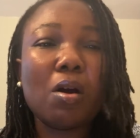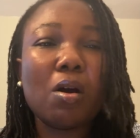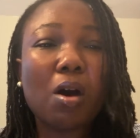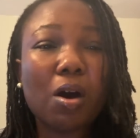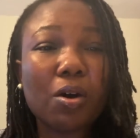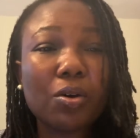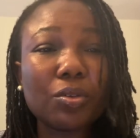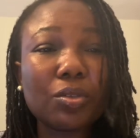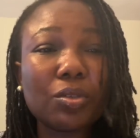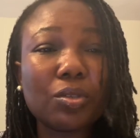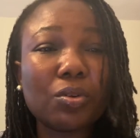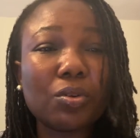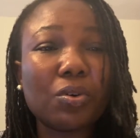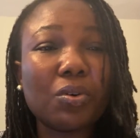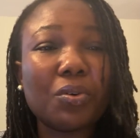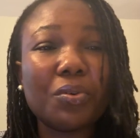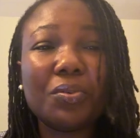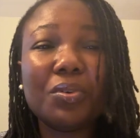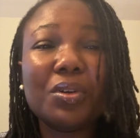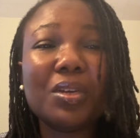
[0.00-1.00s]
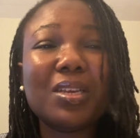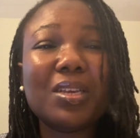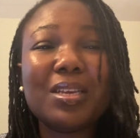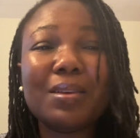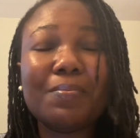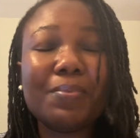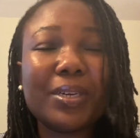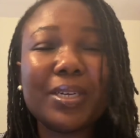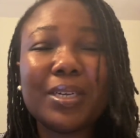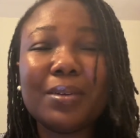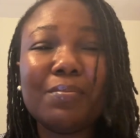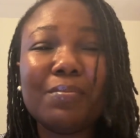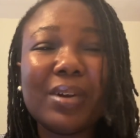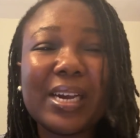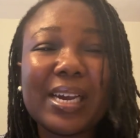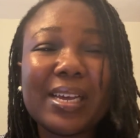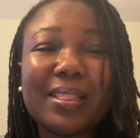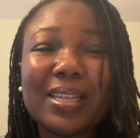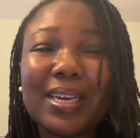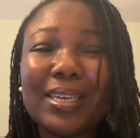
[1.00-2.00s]
Also, keep it in
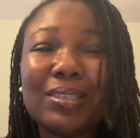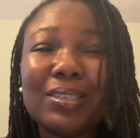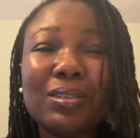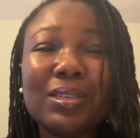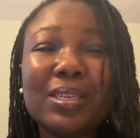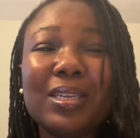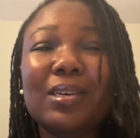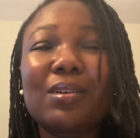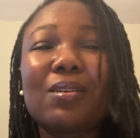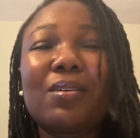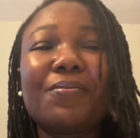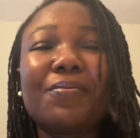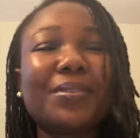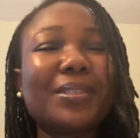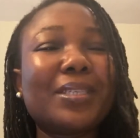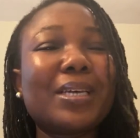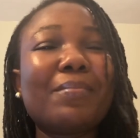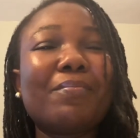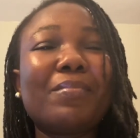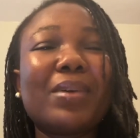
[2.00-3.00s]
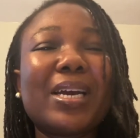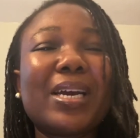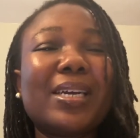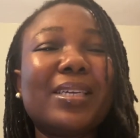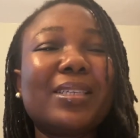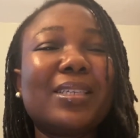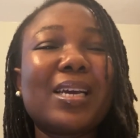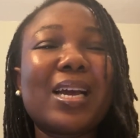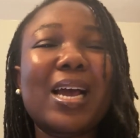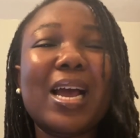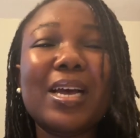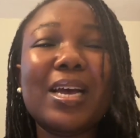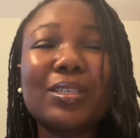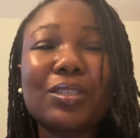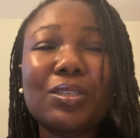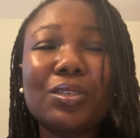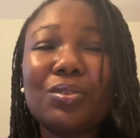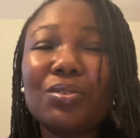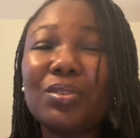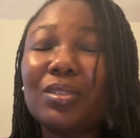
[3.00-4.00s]
mind that the officer might
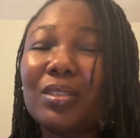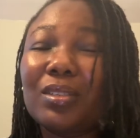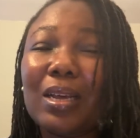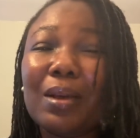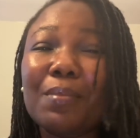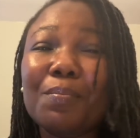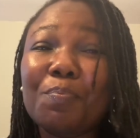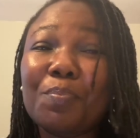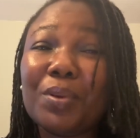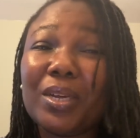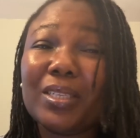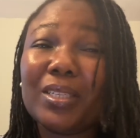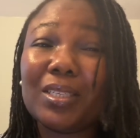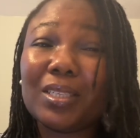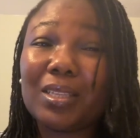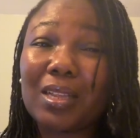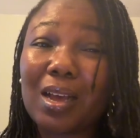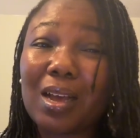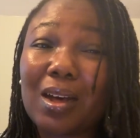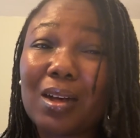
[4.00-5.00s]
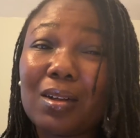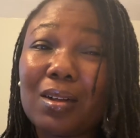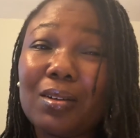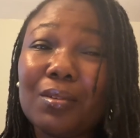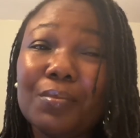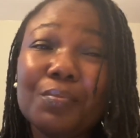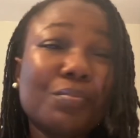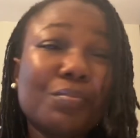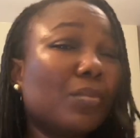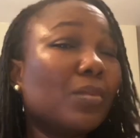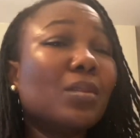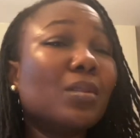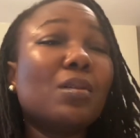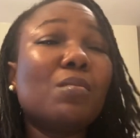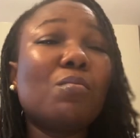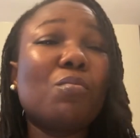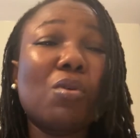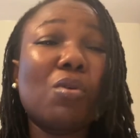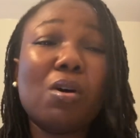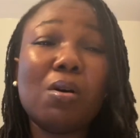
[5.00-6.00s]
ask you some
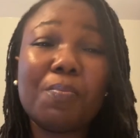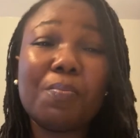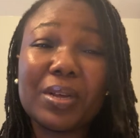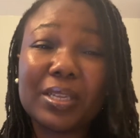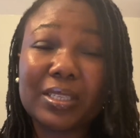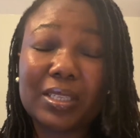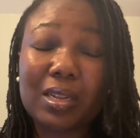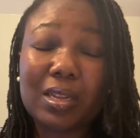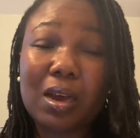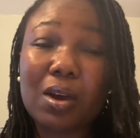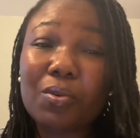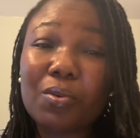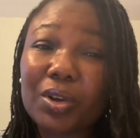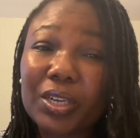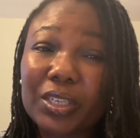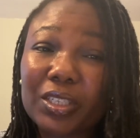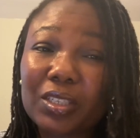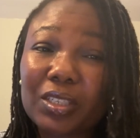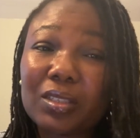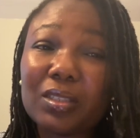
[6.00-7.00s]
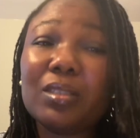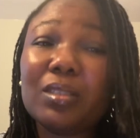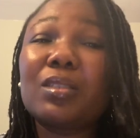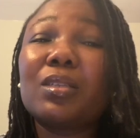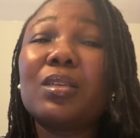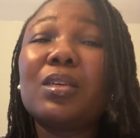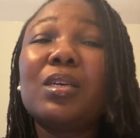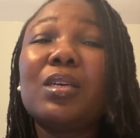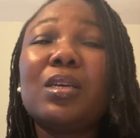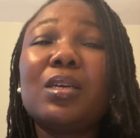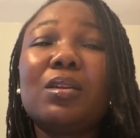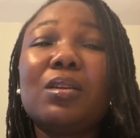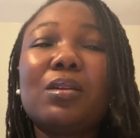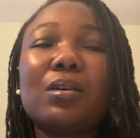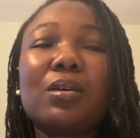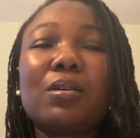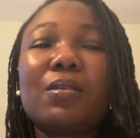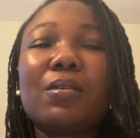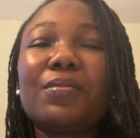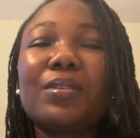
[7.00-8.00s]
more personal questions.
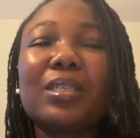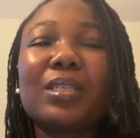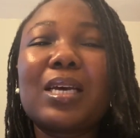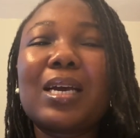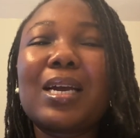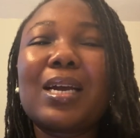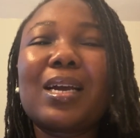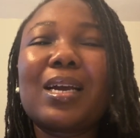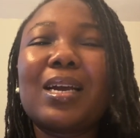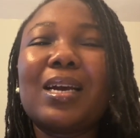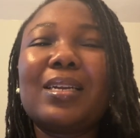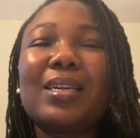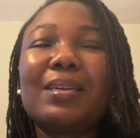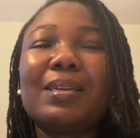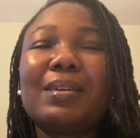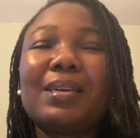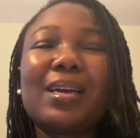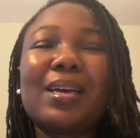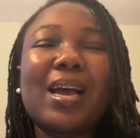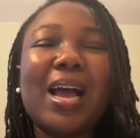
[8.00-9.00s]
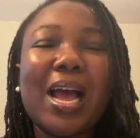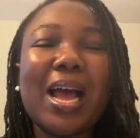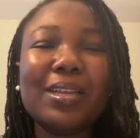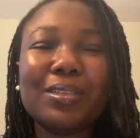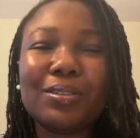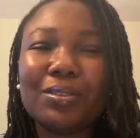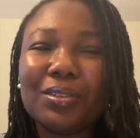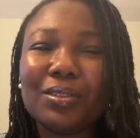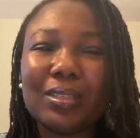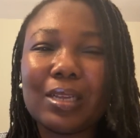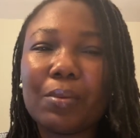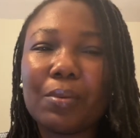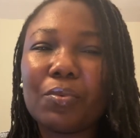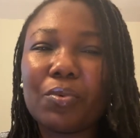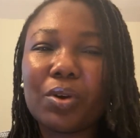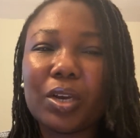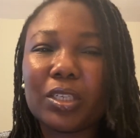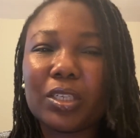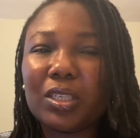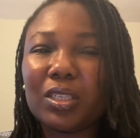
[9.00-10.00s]
The officer can ask you some
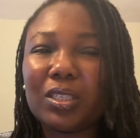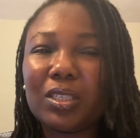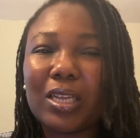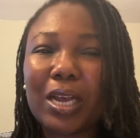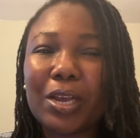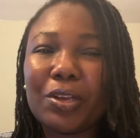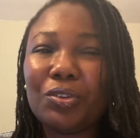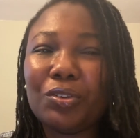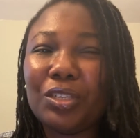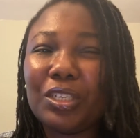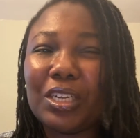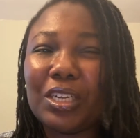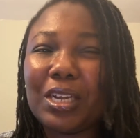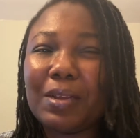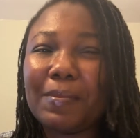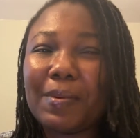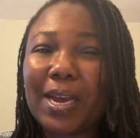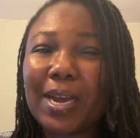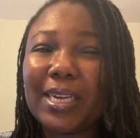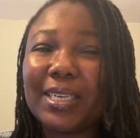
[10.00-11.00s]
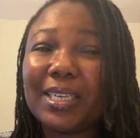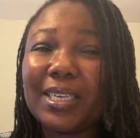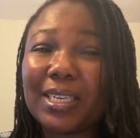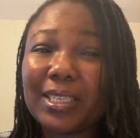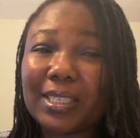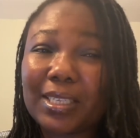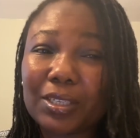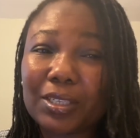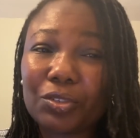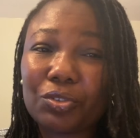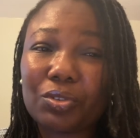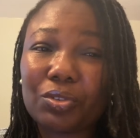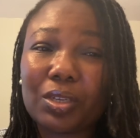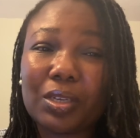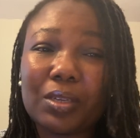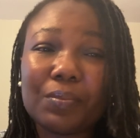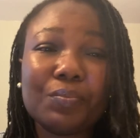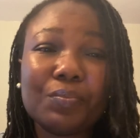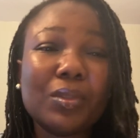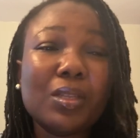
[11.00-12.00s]
questions that you deem
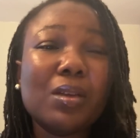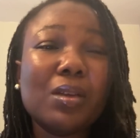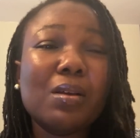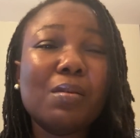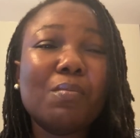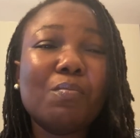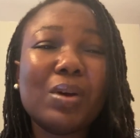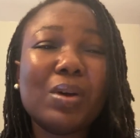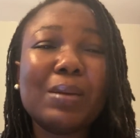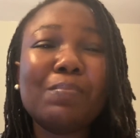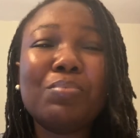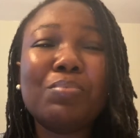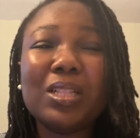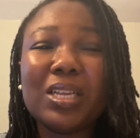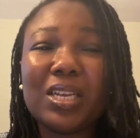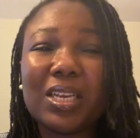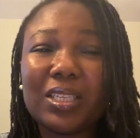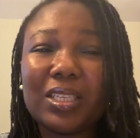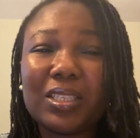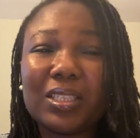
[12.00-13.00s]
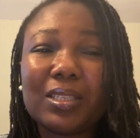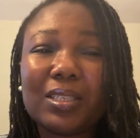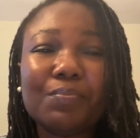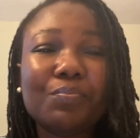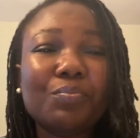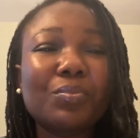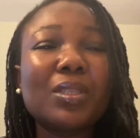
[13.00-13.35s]
unnecessary, but please